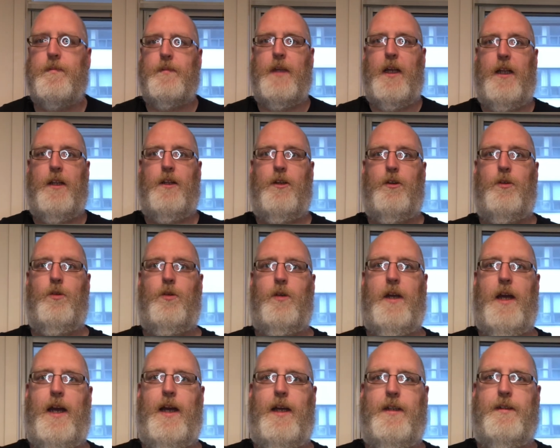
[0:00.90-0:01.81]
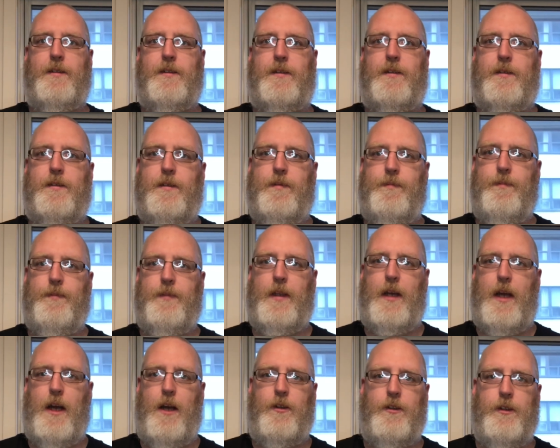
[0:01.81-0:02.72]
Hello guys,
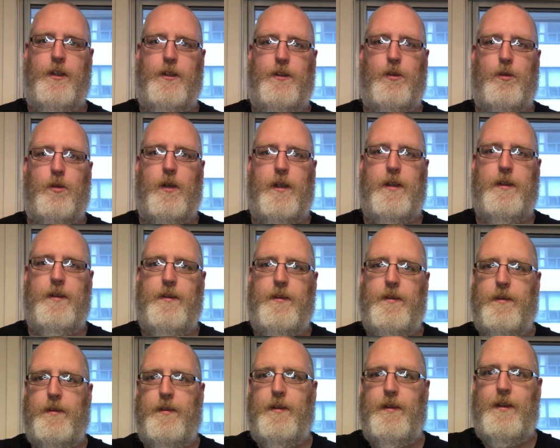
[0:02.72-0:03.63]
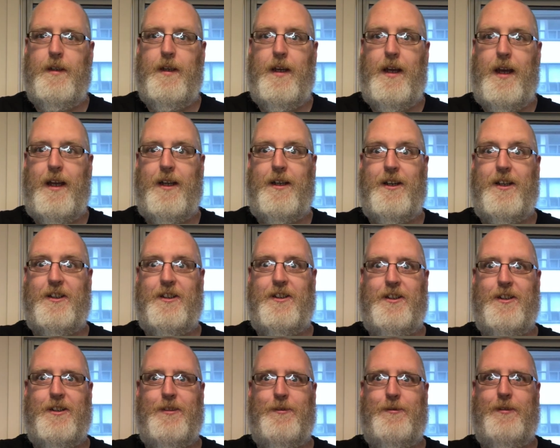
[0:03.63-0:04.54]
how you doing? I got a
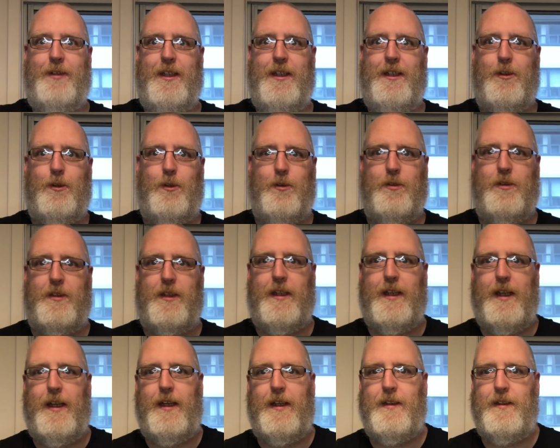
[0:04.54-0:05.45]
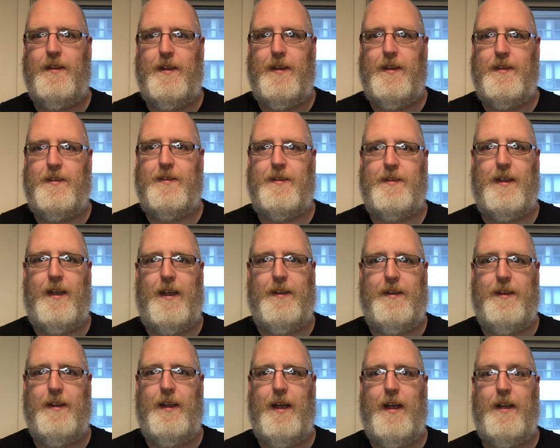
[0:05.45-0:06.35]
good video today. It's uh,
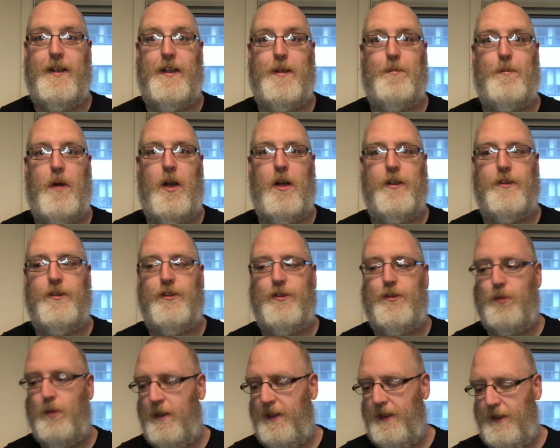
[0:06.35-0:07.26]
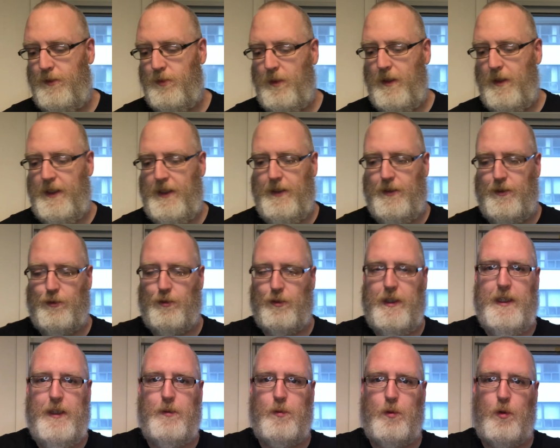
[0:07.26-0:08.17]
the end of March twenty
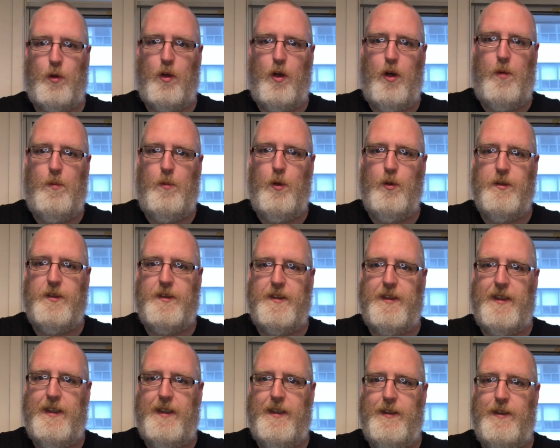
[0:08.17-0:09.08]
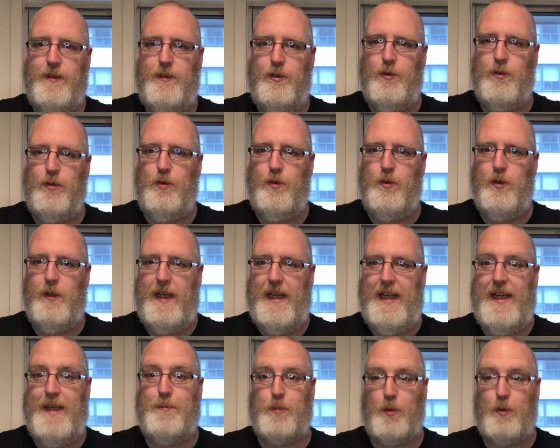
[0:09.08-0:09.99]
twenty-three. We're almost into
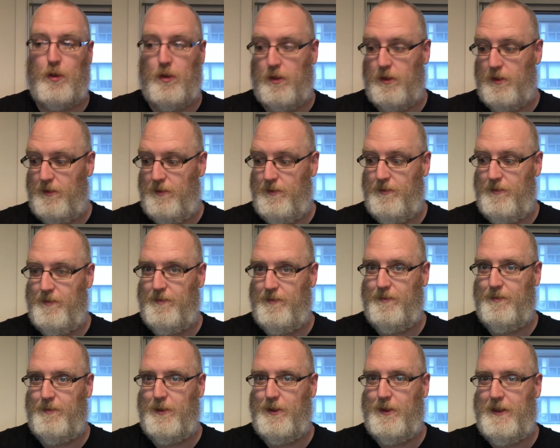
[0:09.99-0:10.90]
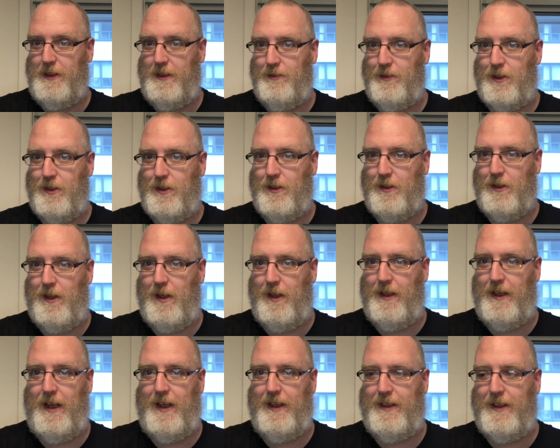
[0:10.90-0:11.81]
April, believe it or
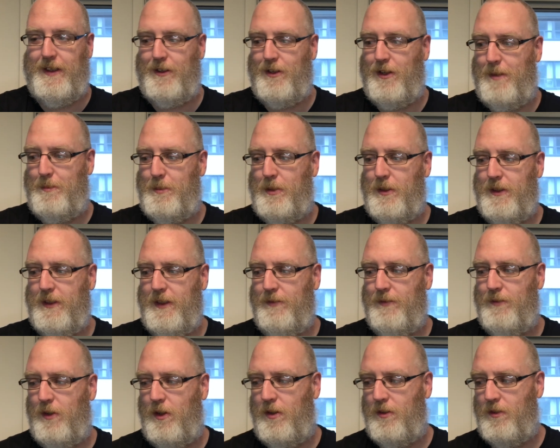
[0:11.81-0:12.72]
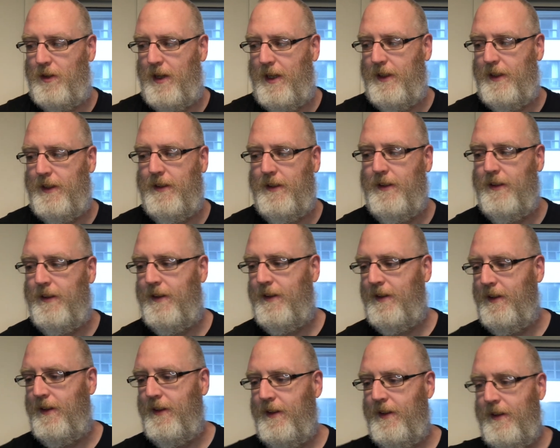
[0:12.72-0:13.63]
not. I cannot believe already.
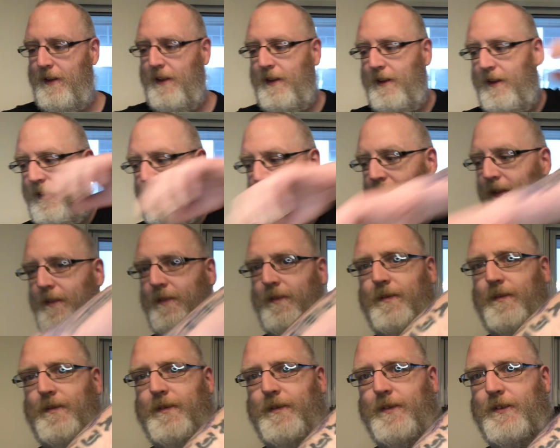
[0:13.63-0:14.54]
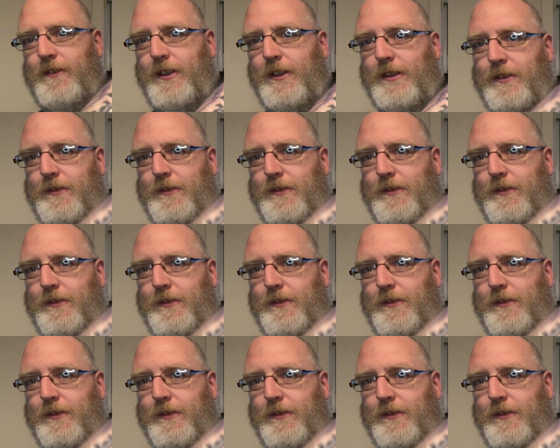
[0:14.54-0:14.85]
Just